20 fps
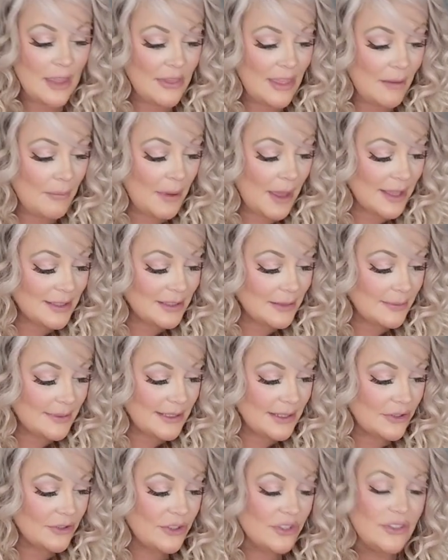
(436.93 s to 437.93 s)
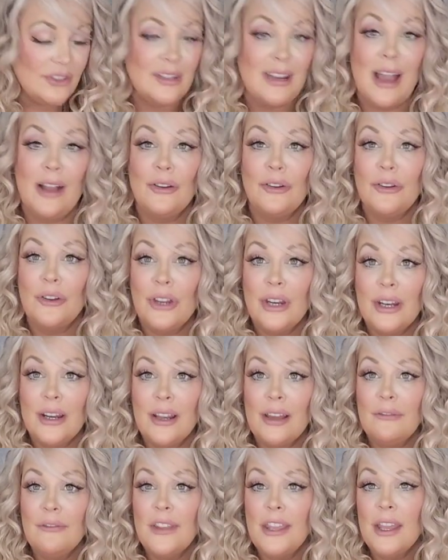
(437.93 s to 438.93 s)
that possibly they're just not good
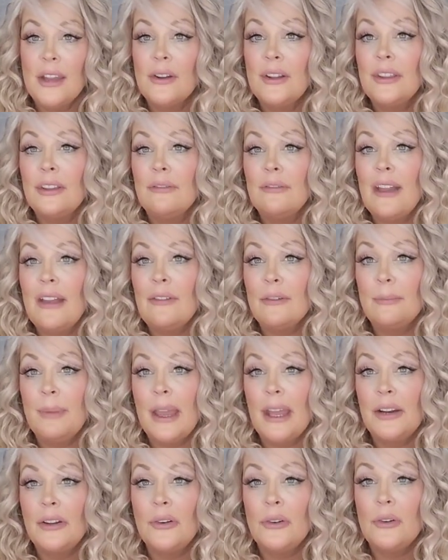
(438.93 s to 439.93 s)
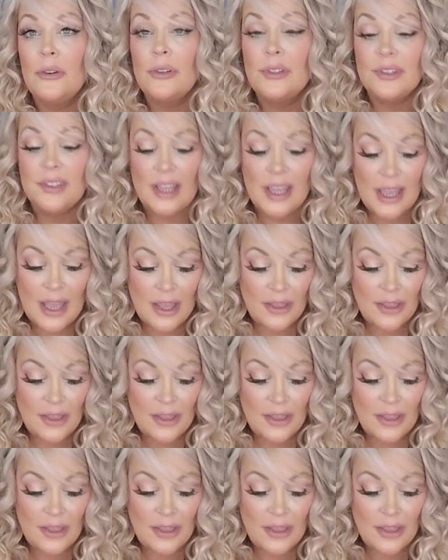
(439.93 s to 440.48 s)
enough here in the Five of Pentacles.